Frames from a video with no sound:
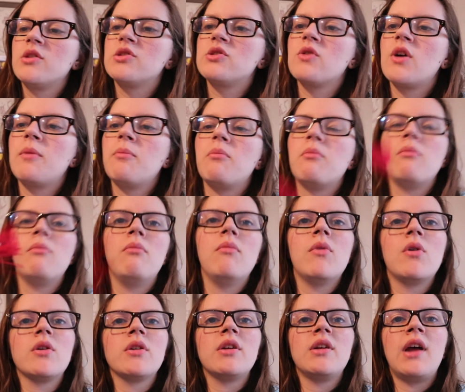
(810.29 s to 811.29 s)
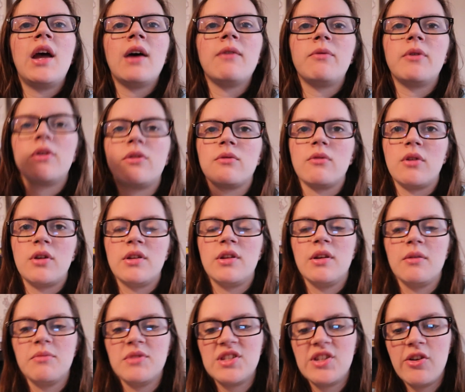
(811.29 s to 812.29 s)
so I'm more than halfway through it.
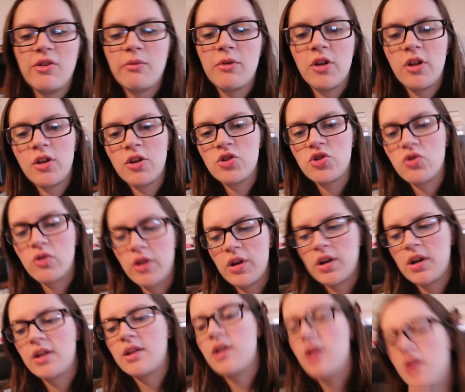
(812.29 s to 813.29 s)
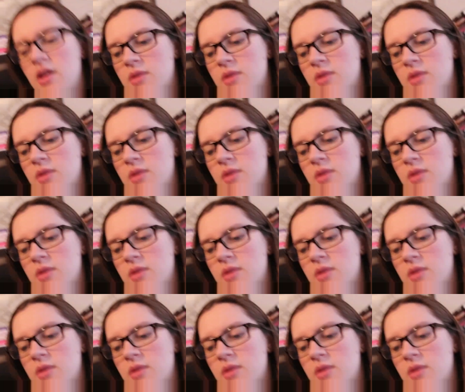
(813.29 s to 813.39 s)
I'm still really enjoying it.